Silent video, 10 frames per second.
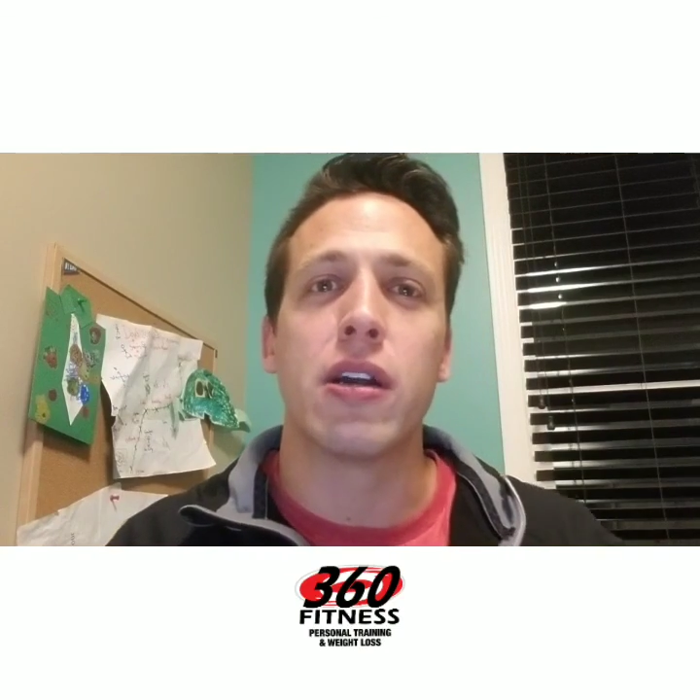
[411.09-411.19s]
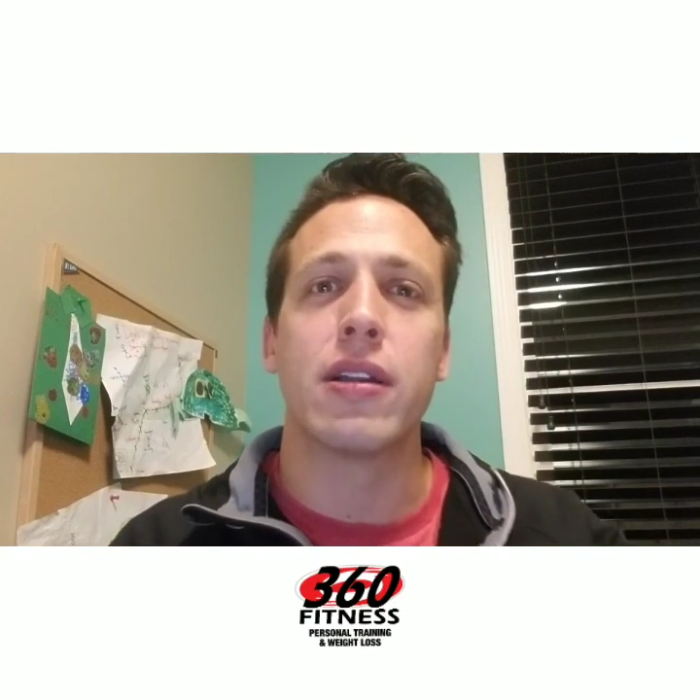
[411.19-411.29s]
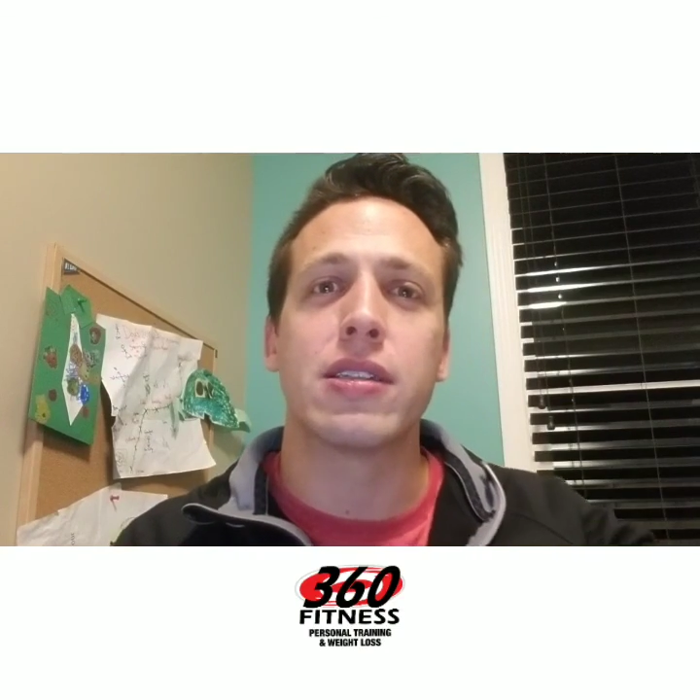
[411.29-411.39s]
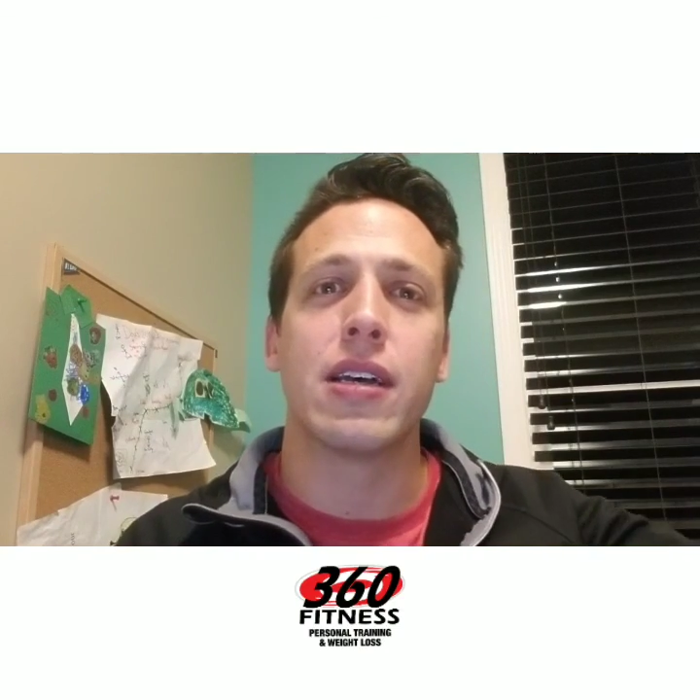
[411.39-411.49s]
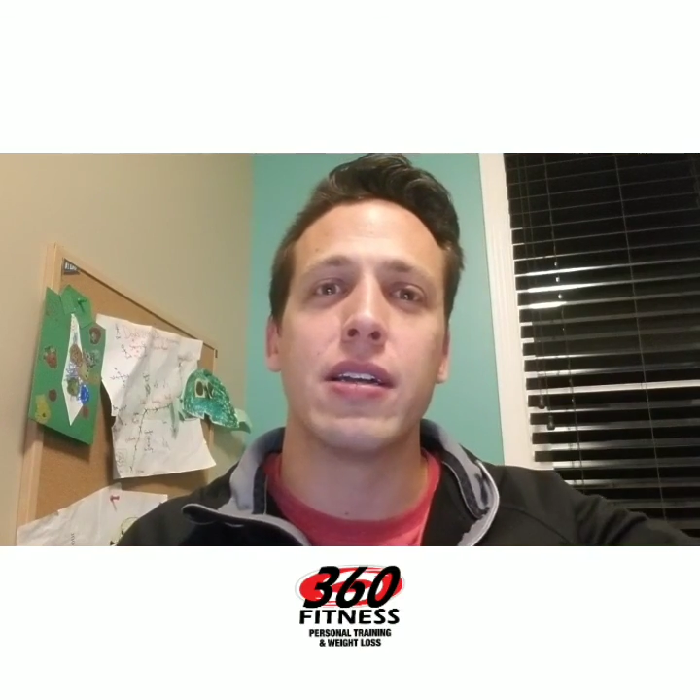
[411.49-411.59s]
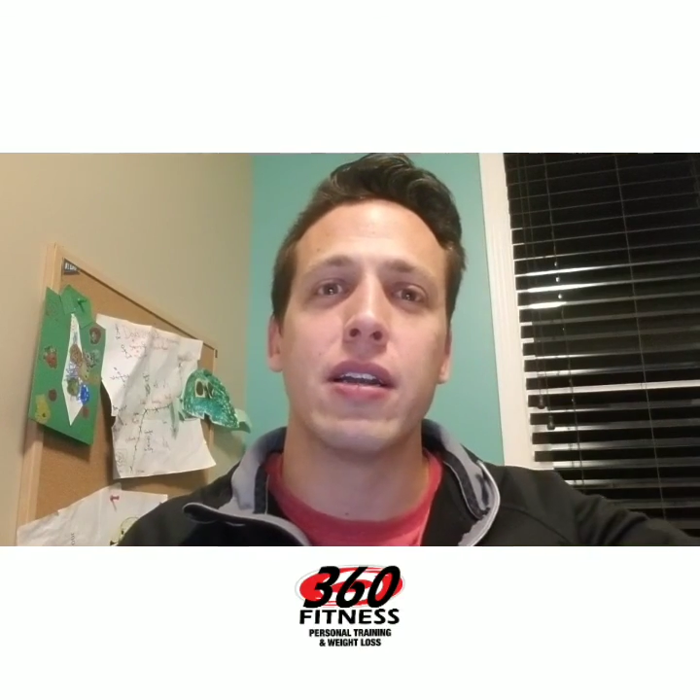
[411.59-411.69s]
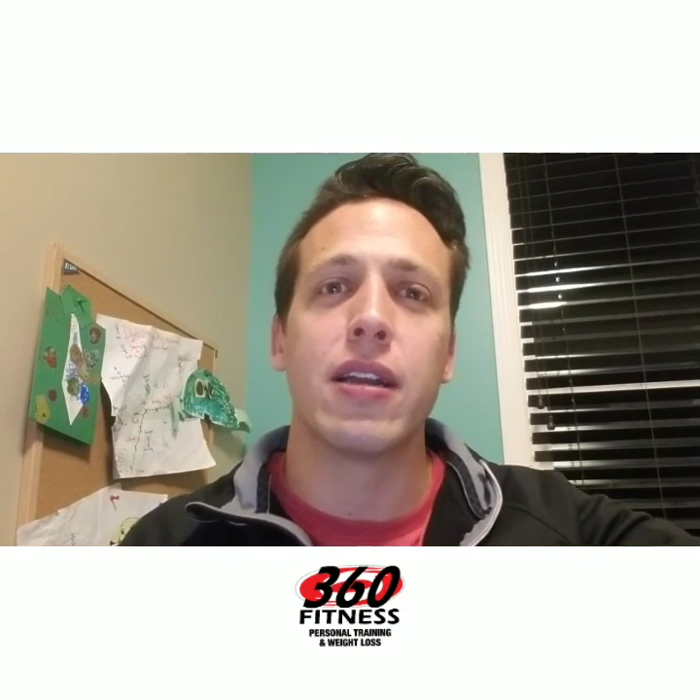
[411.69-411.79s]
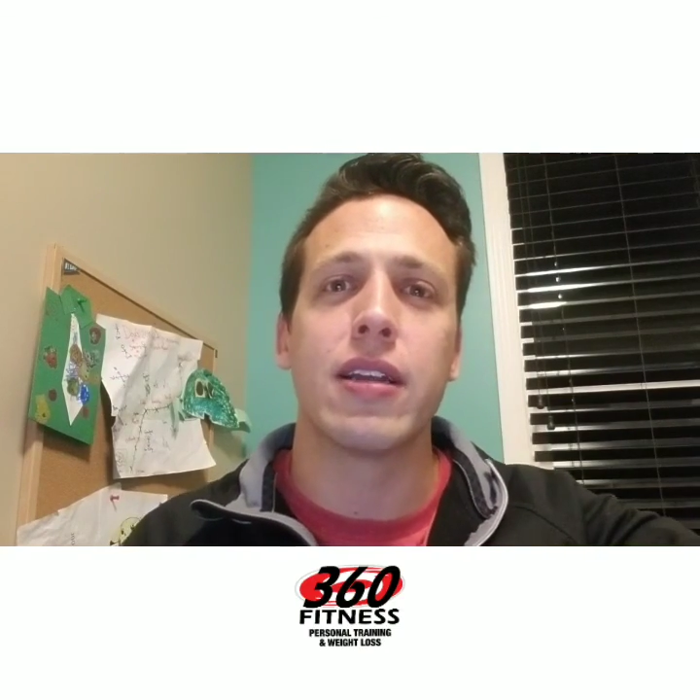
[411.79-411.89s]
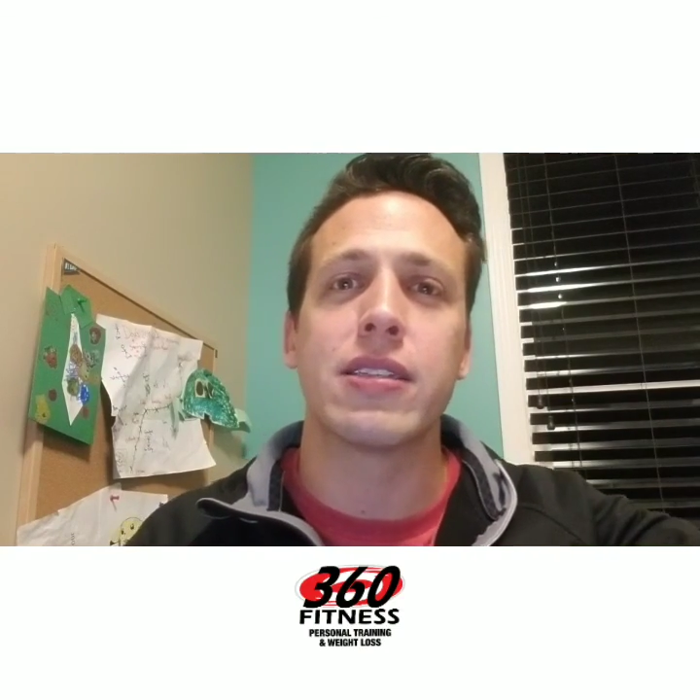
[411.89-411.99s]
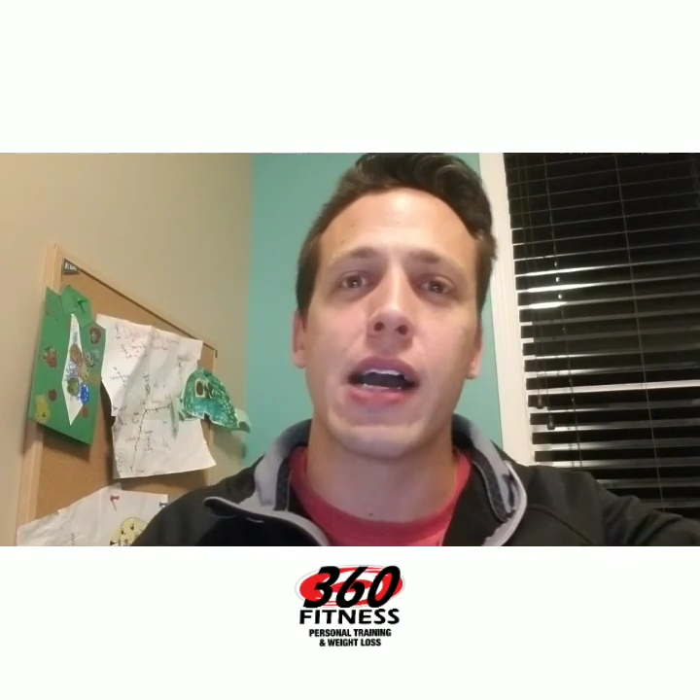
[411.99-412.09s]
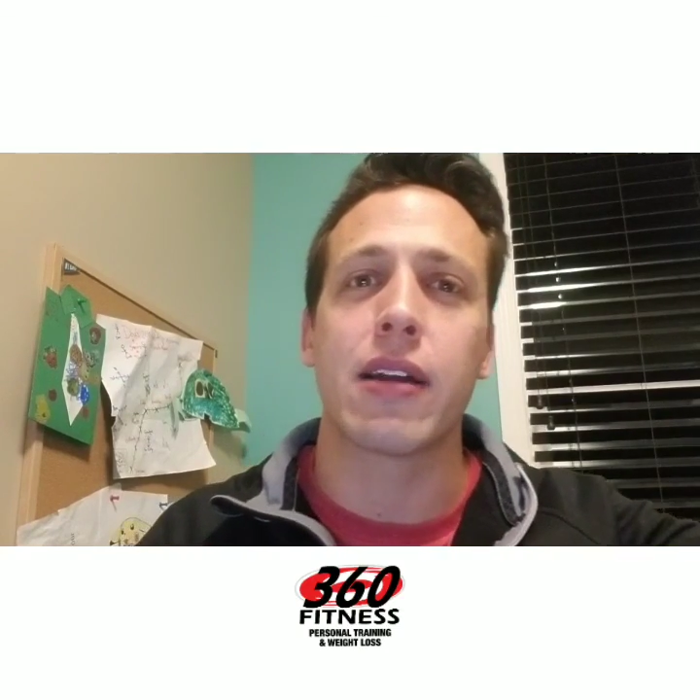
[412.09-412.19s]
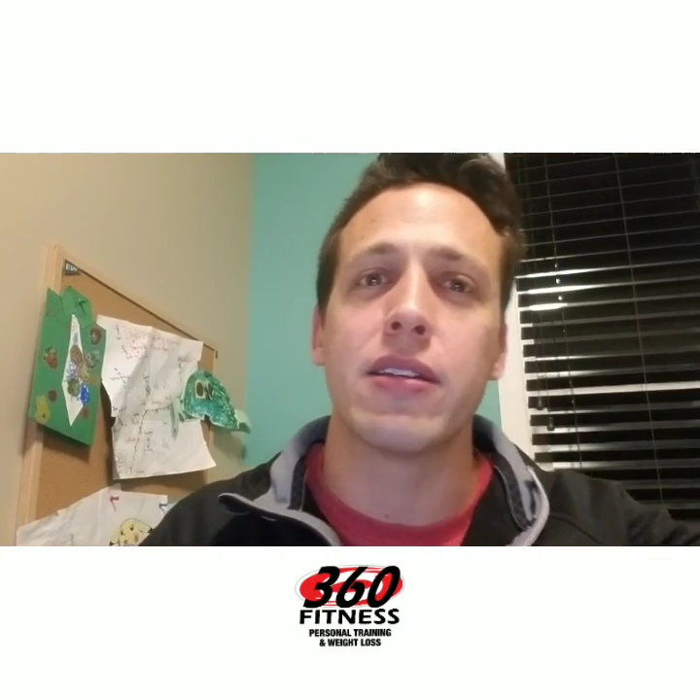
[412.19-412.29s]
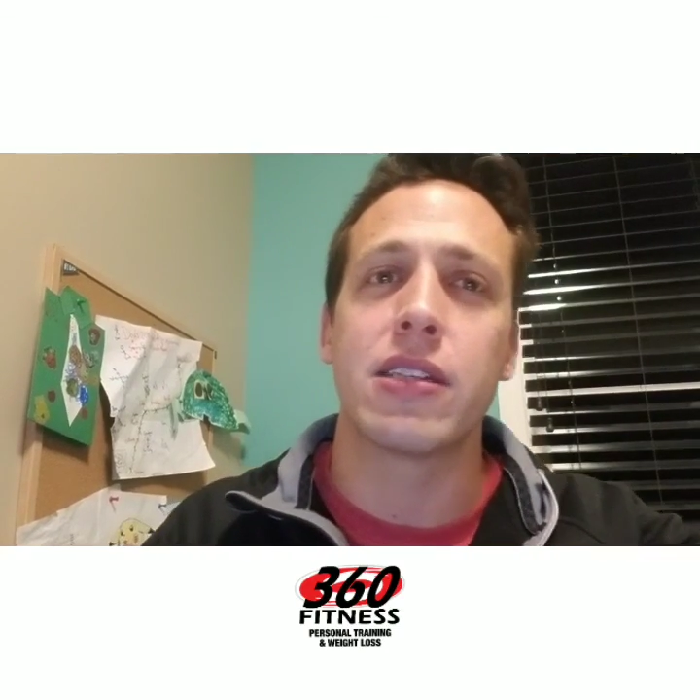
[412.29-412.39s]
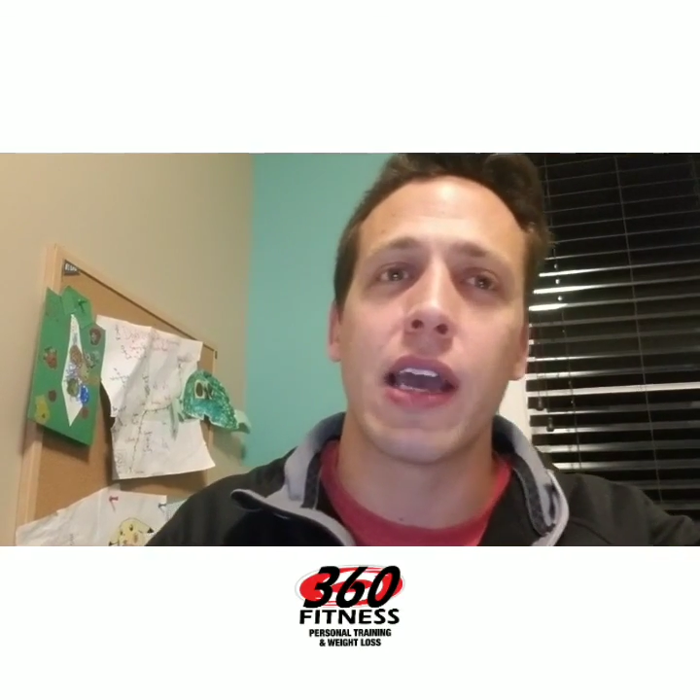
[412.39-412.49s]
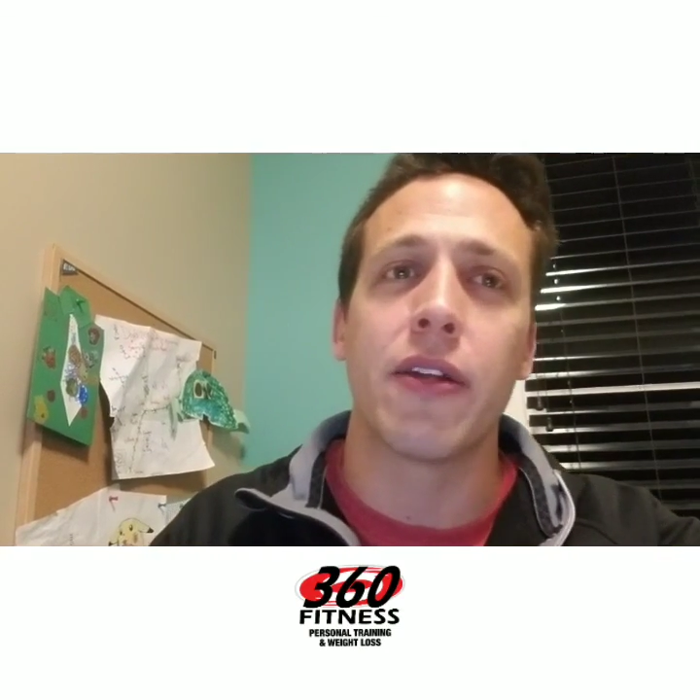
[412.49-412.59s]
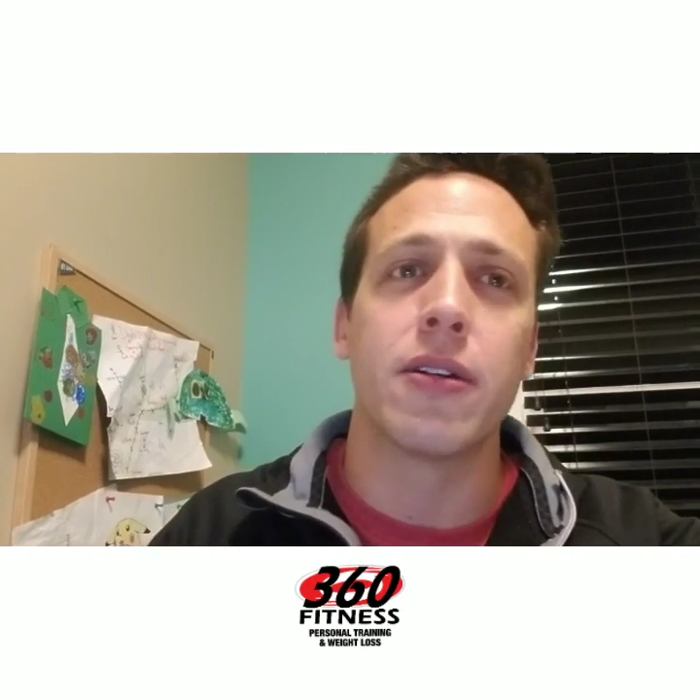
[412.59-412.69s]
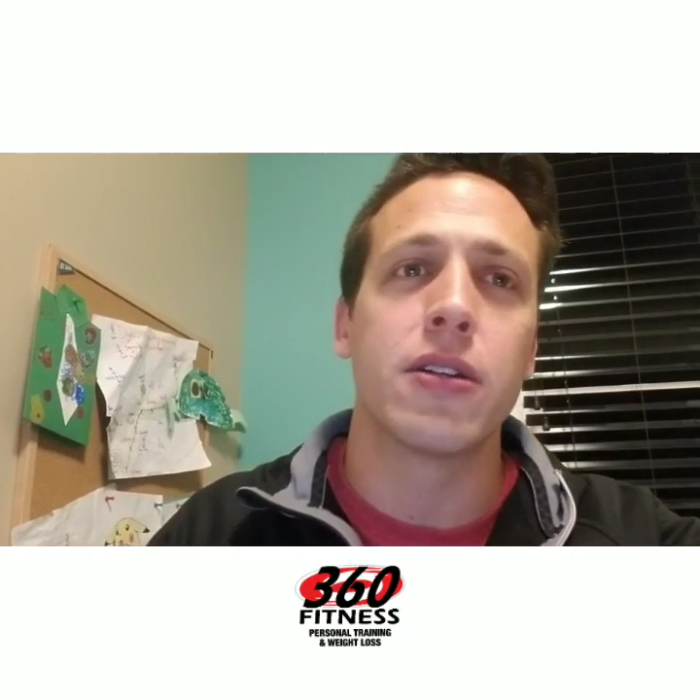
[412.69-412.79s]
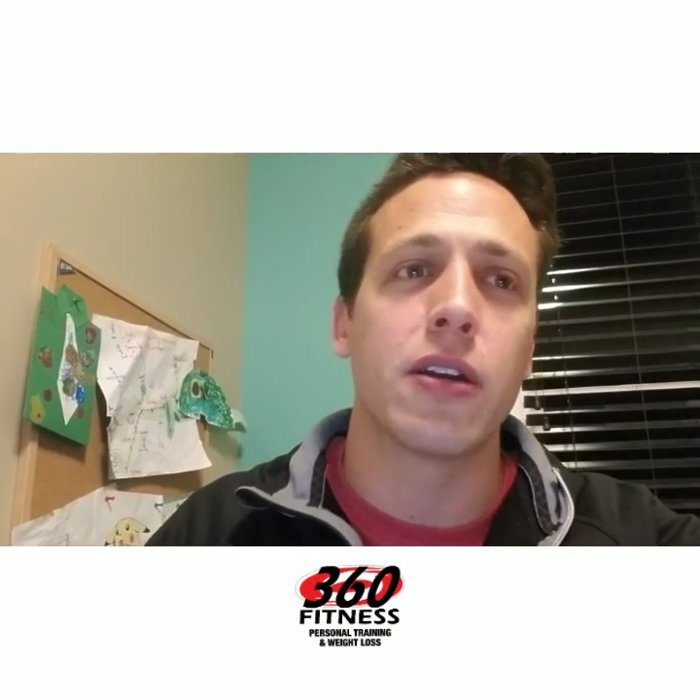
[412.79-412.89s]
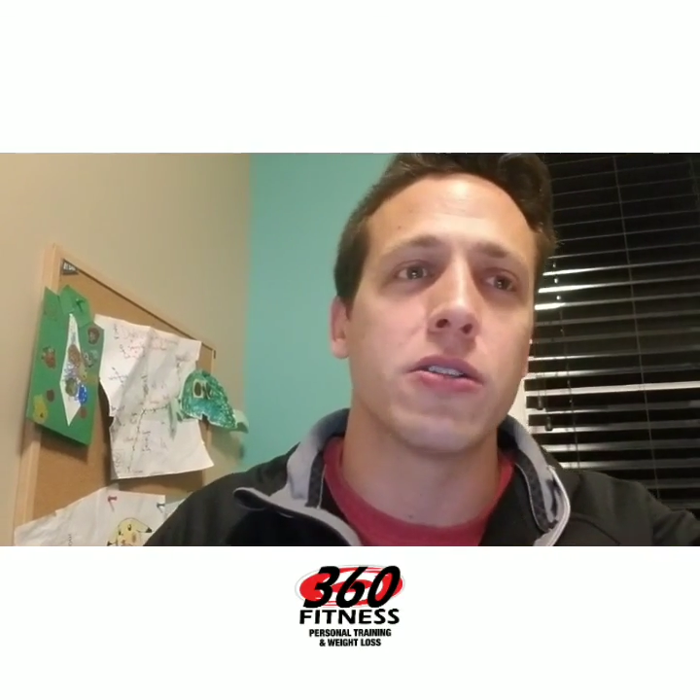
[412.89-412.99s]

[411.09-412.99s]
Let's let's tackle this together. Talk to you